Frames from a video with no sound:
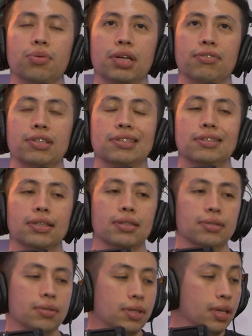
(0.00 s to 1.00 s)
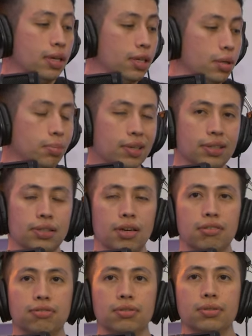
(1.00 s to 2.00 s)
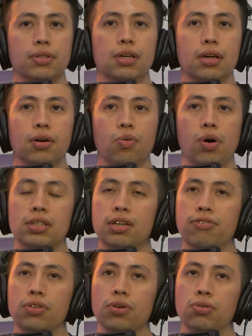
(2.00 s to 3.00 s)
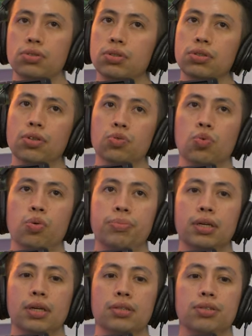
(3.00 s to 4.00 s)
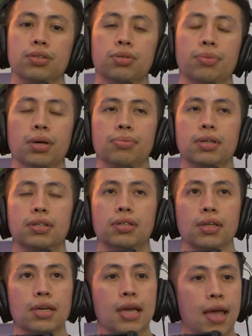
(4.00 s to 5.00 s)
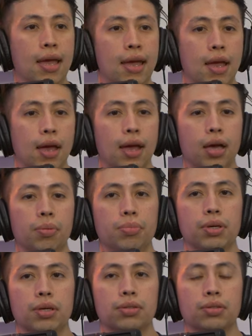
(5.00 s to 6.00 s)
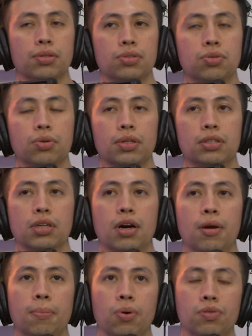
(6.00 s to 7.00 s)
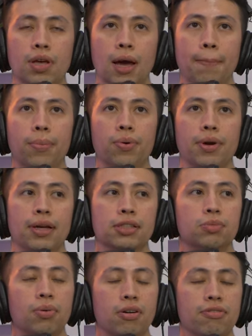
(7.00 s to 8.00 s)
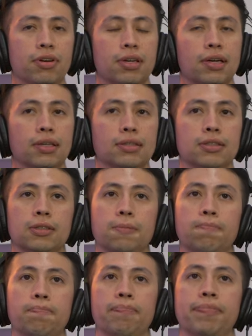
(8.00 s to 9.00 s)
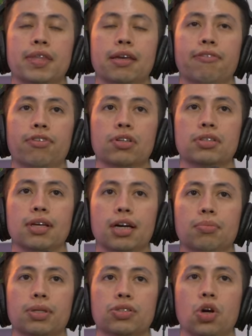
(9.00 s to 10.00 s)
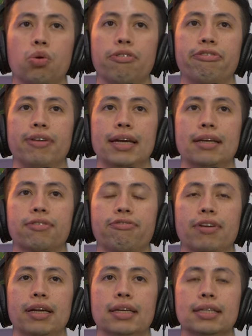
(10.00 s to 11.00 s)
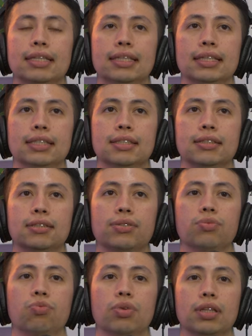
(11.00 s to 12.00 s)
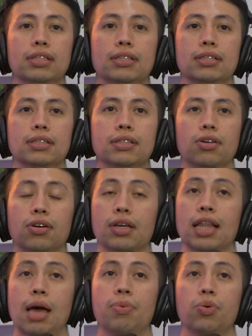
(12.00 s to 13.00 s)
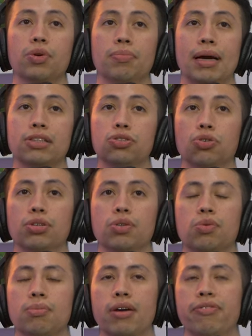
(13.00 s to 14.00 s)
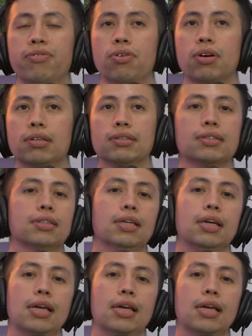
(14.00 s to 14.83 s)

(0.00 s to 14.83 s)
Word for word: whatever you saying. This stuff. Uh, watch out for those. Those will be continuing to be updated and be continued to release on both Apple and Spotify, guys. First up, let's go with Feid. Feid is releasing or collabing with Majid Jordan, one of my favorite artists.